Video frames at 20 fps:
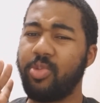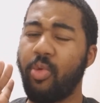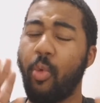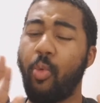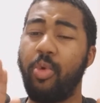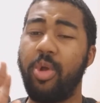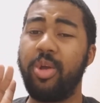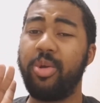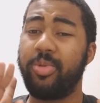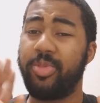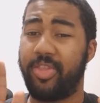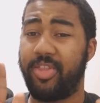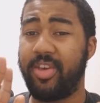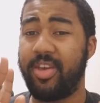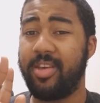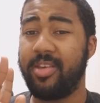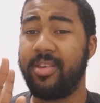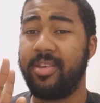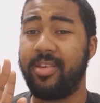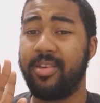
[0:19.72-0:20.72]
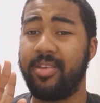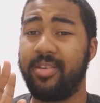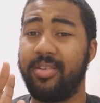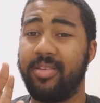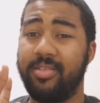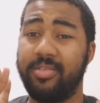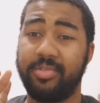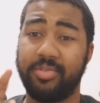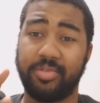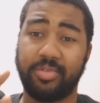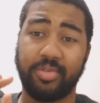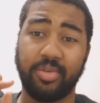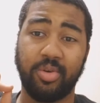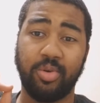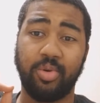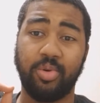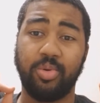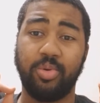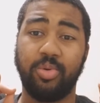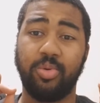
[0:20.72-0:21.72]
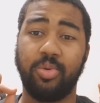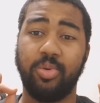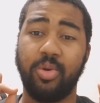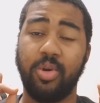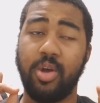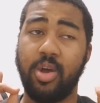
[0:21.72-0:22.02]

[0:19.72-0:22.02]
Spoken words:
weird thing. So,